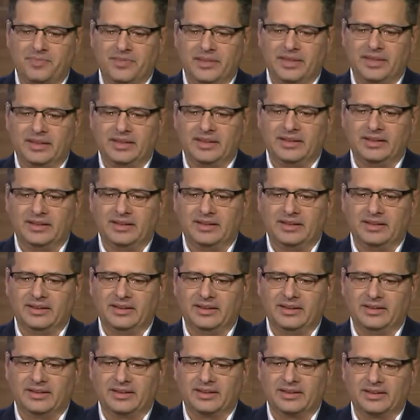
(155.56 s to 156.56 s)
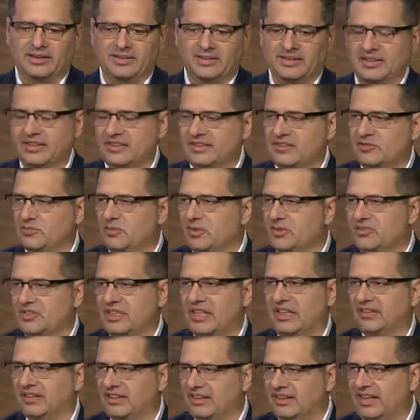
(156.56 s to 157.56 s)
and it's like smooth
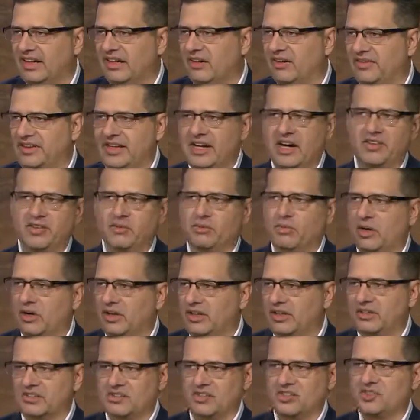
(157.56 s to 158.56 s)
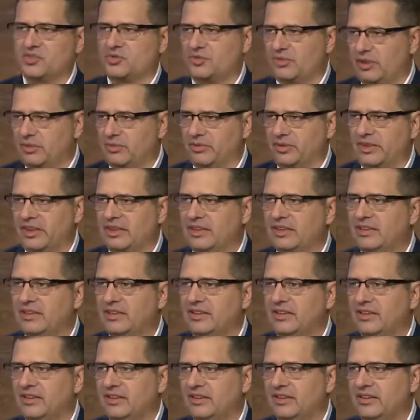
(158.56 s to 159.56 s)
sailing now. And now the market is extremely,
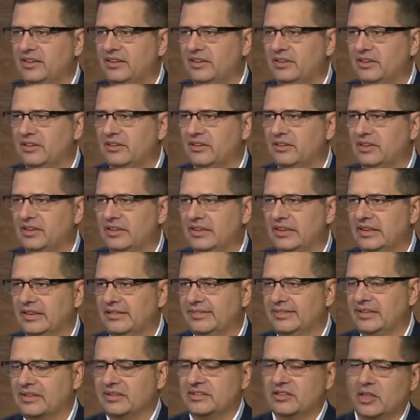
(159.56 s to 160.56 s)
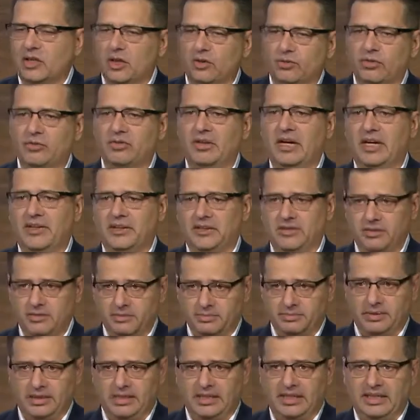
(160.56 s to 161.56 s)
you know, I don't want to say
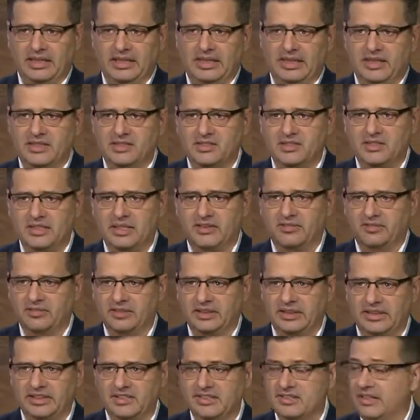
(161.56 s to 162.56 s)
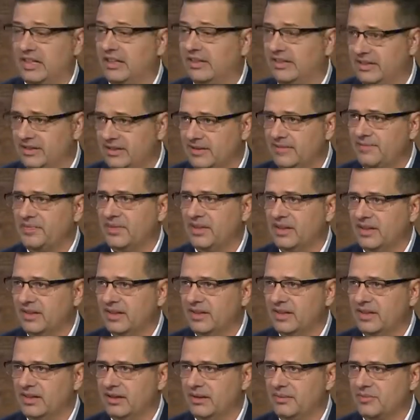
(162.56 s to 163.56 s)
overvalued, but it's definitely extended.
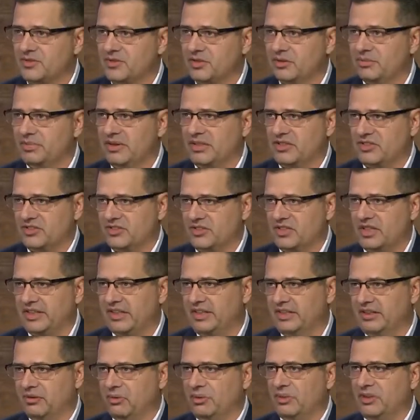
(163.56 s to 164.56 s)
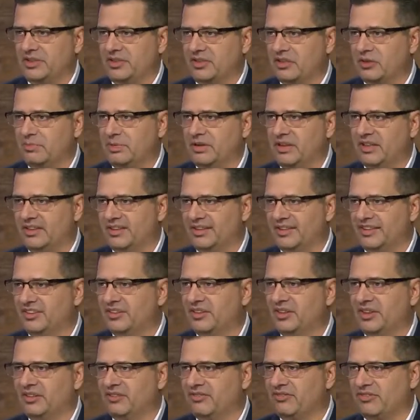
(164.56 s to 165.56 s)
Yeah. So basically, you're talking a 1 year period
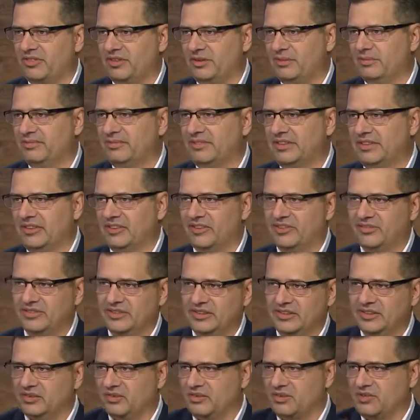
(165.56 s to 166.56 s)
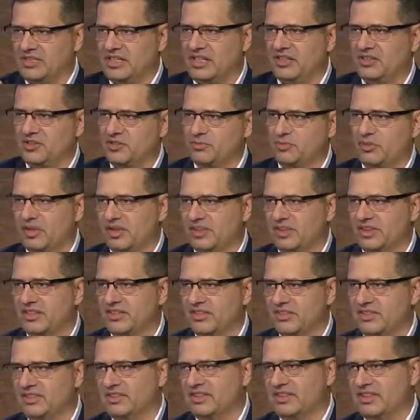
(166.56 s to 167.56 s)
going from, you know, overzealous
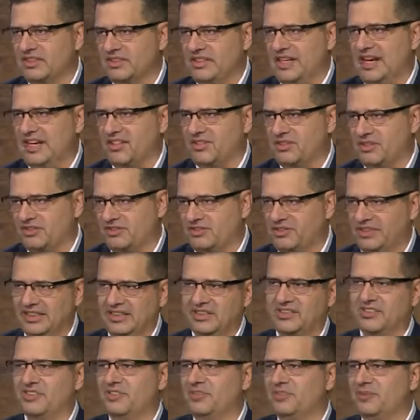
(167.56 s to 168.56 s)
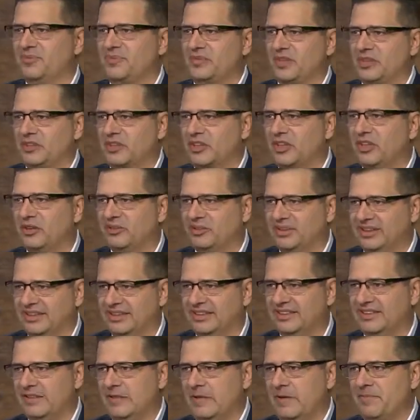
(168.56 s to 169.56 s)
market to catastrophe to, you know,
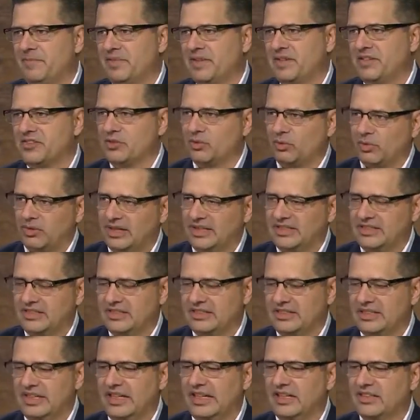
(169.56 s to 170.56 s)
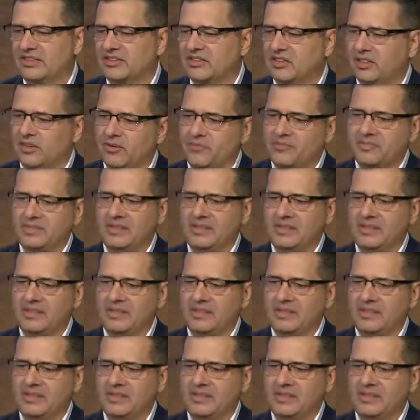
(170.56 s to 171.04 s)
COVID to where we're at today. So